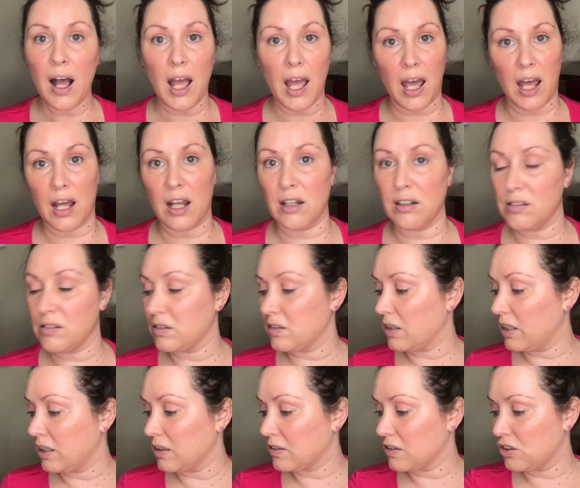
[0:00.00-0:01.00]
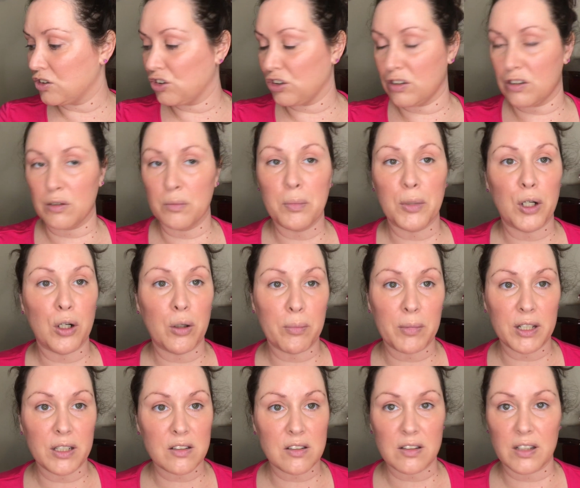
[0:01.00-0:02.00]
and it's just boom.
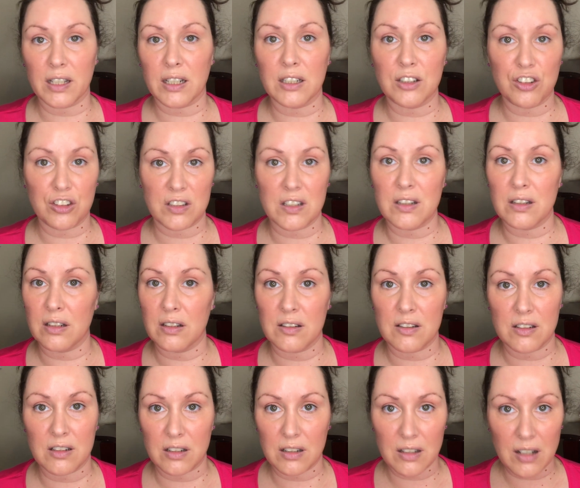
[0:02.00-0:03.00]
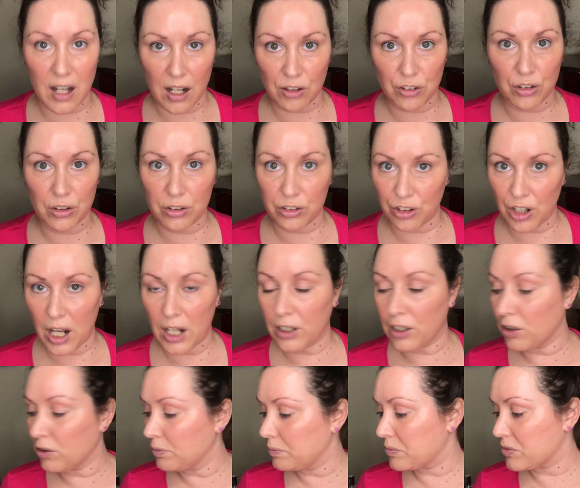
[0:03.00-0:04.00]
It's like just an instant natural
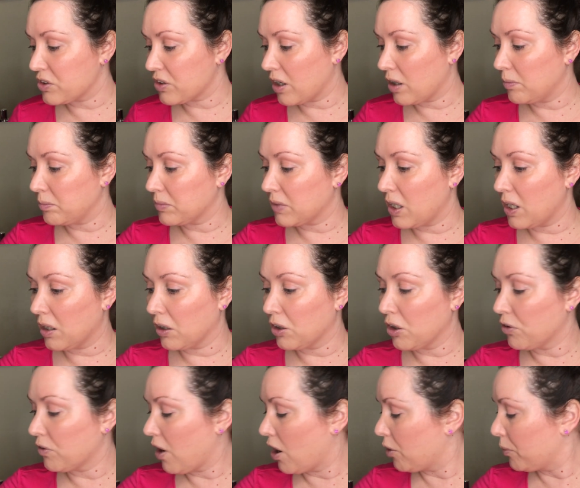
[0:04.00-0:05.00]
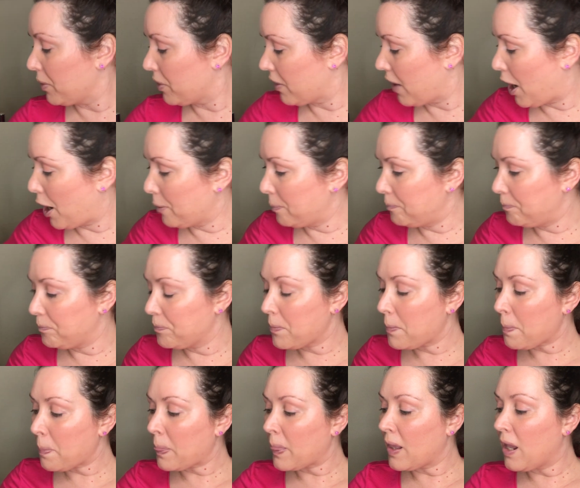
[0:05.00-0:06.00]
shadow. So can't go wrong with that.
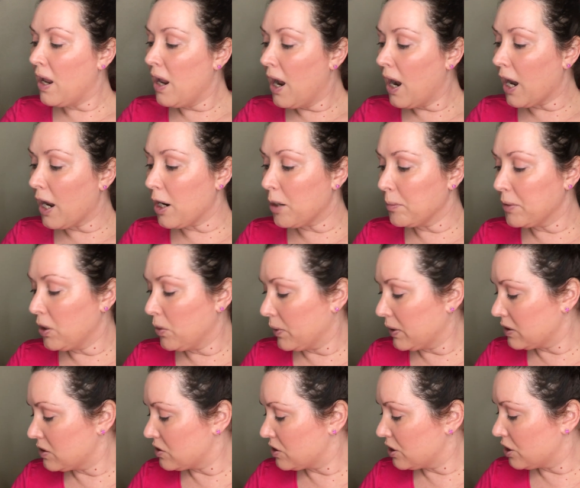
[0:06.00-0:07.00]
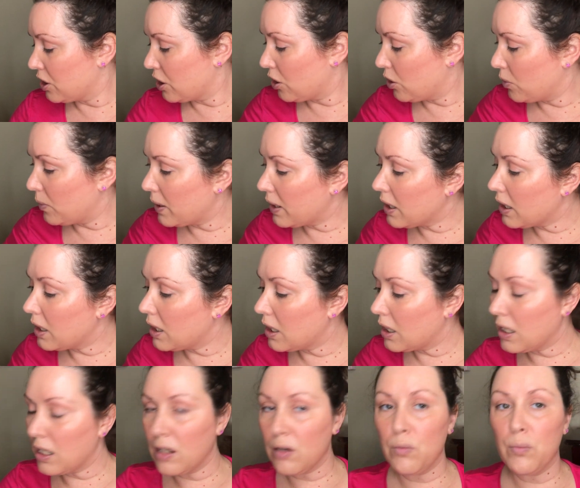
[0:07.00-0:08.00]
I am going to go
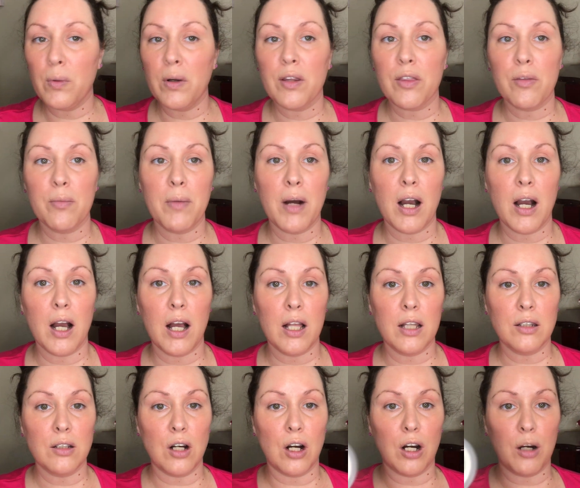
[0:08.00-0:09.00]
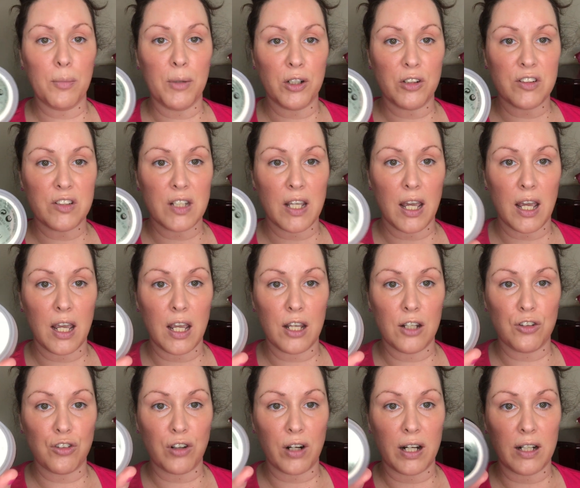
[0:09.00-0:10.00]
in with my
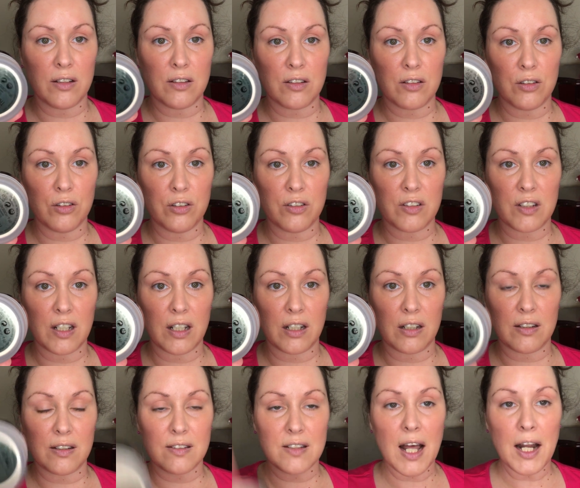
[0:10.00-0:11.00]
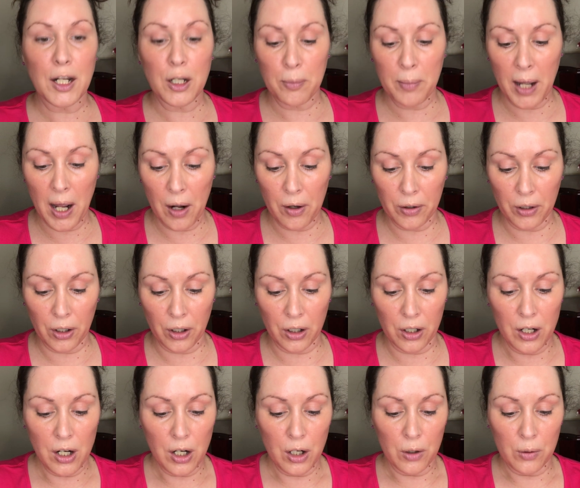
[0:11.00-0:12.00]
Mercier translucent setting powder.
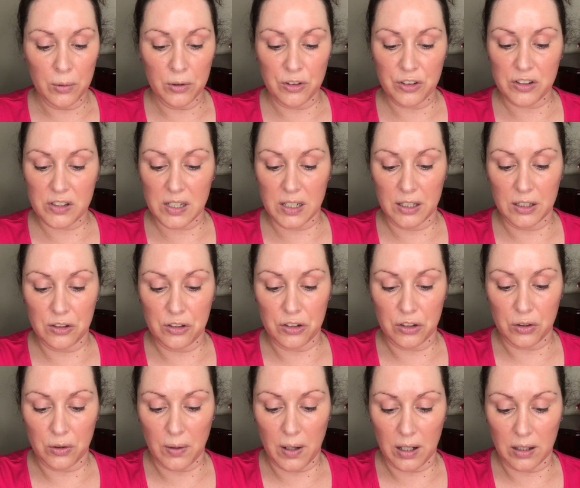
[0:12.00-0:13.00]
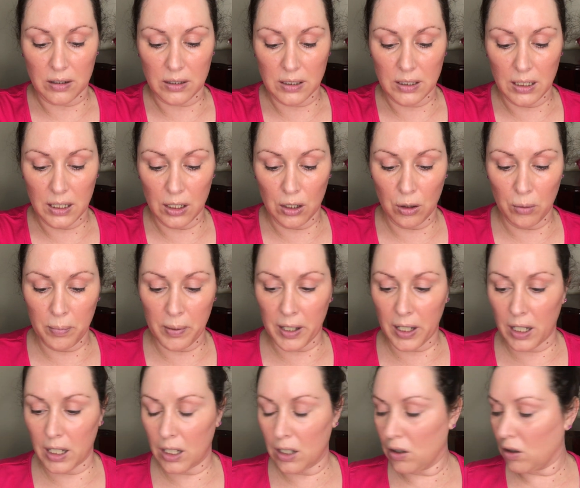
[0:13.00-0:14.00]
We're just going to do a little
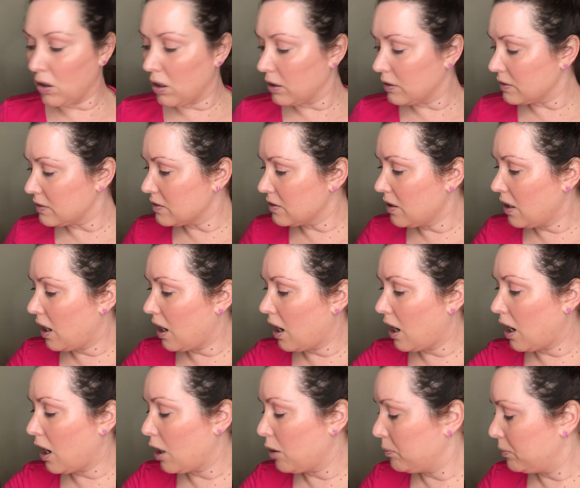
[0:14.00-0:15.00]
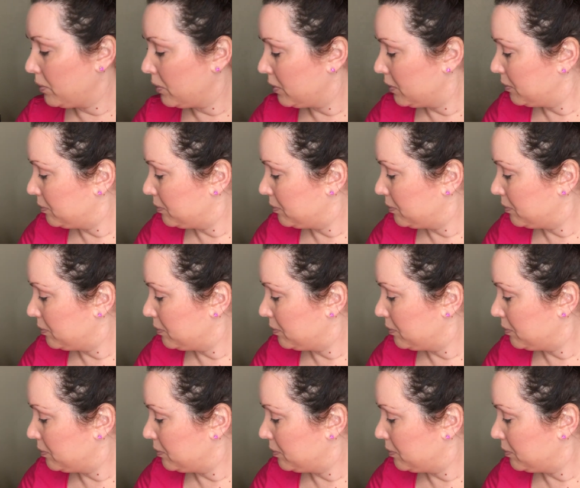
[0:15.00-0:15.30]
bit on top